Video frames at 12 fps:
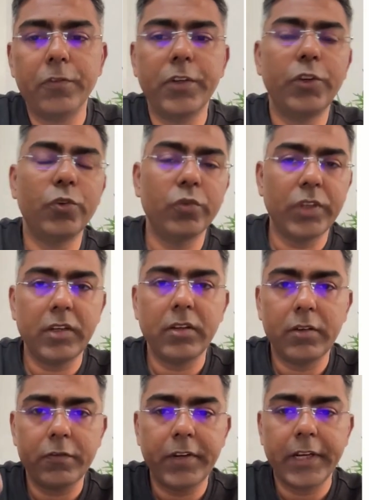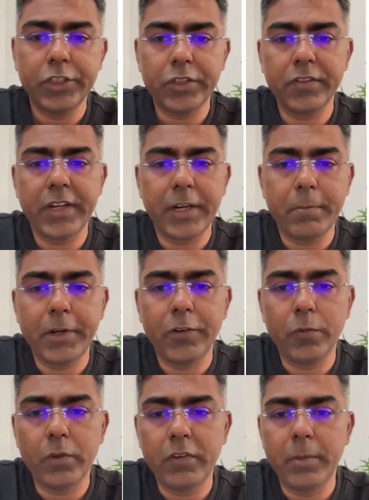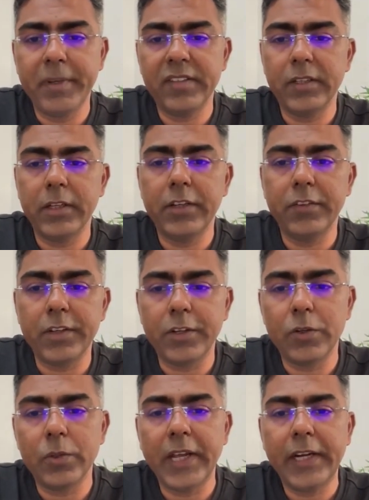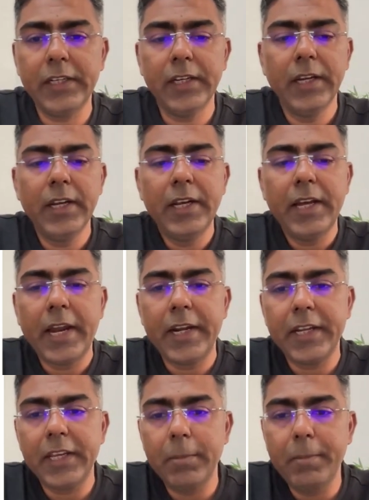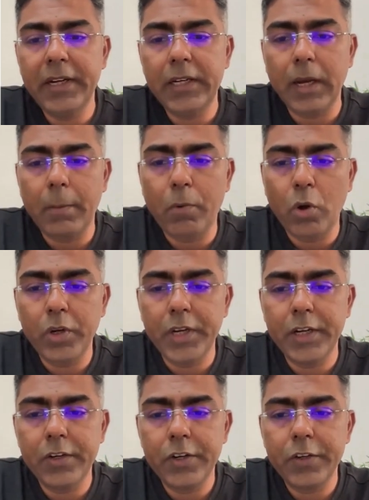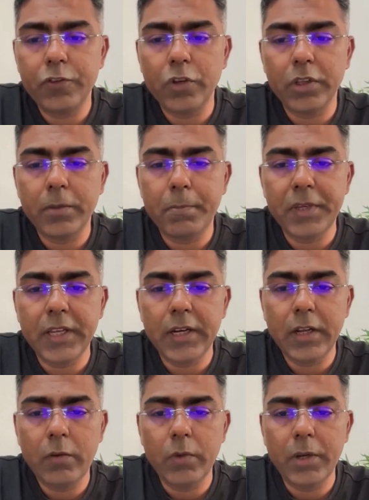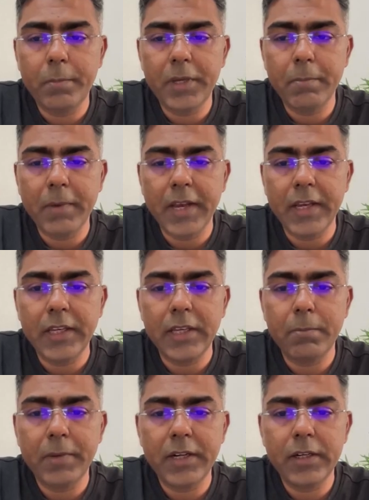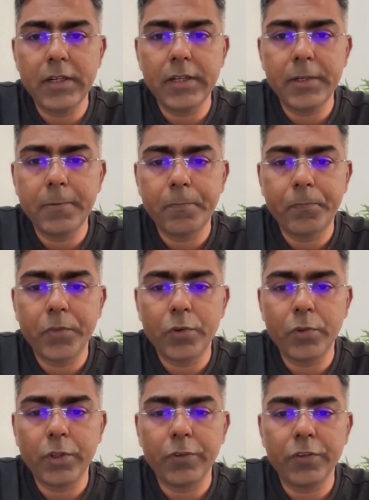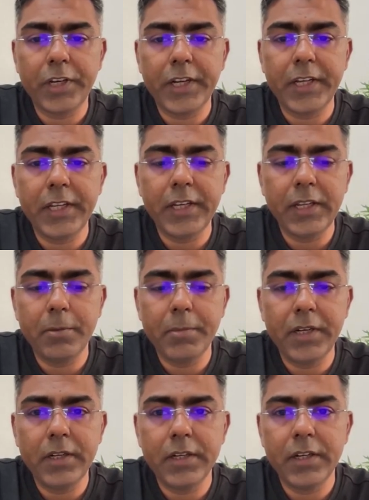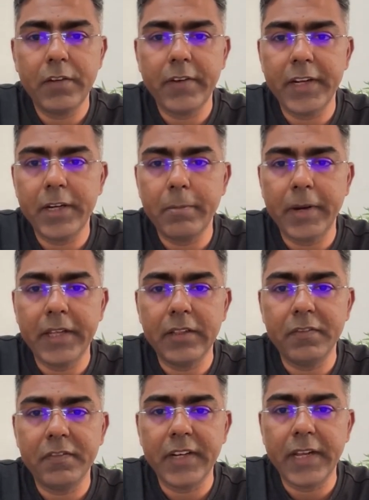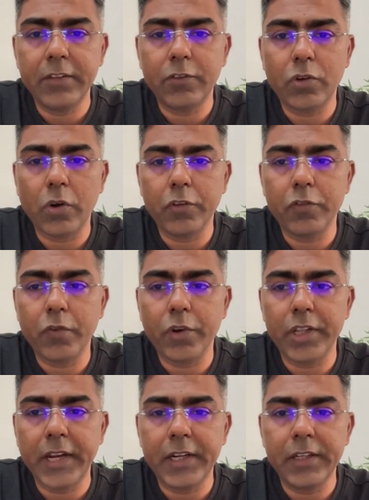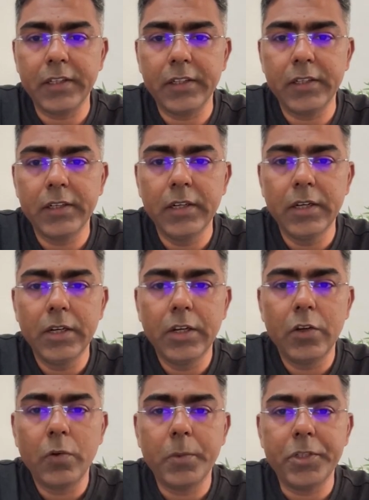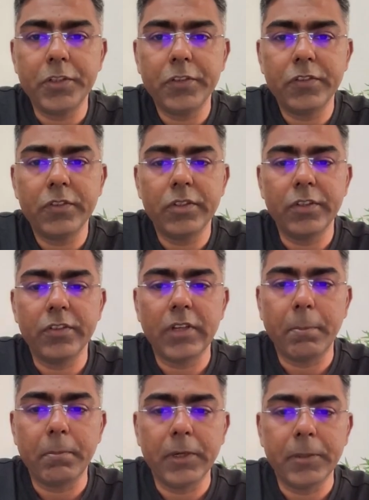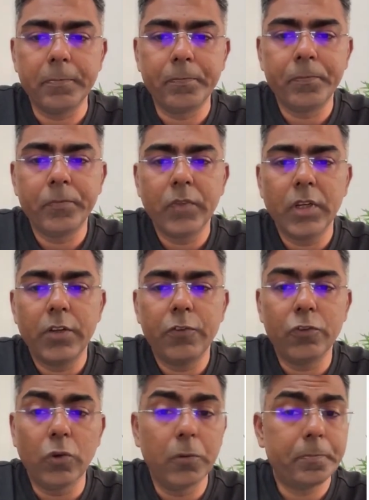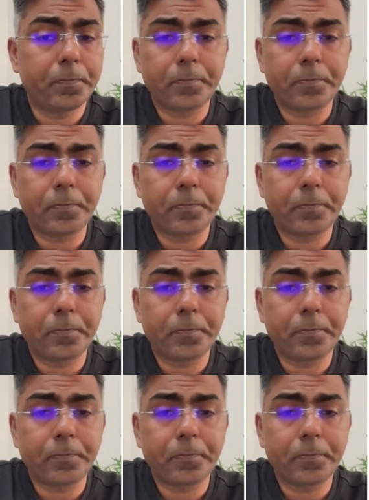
we are using financial statements, we will basically stick to that. And EBIT upon interest on the P&L will be my EBIT, 2018 EBIT divided by the finance cost for that year, which is this number. So